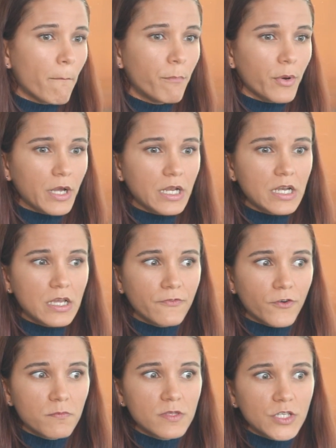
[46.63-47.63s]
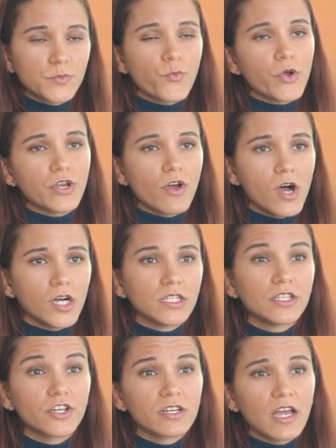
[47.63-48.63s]
but from this point on,
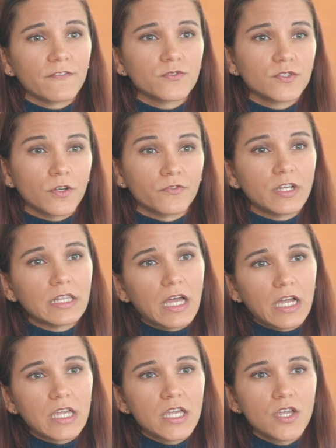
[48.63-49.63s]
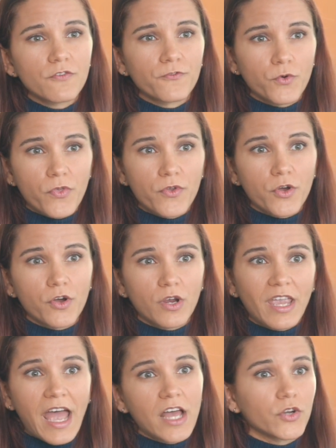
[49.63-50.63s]
they're gonna have to start relying for their
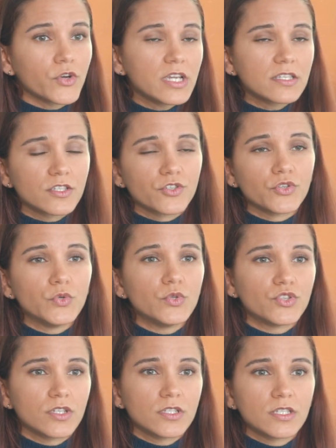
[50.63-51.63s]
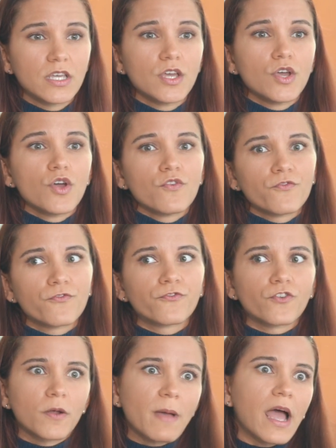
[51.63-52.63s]
calories and their nutrients
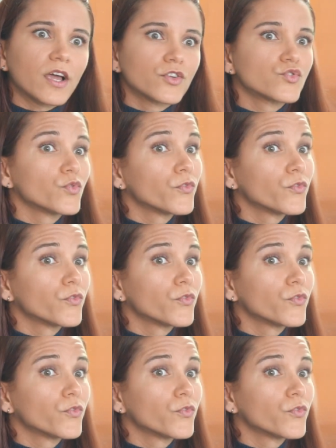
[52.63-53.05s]
from actual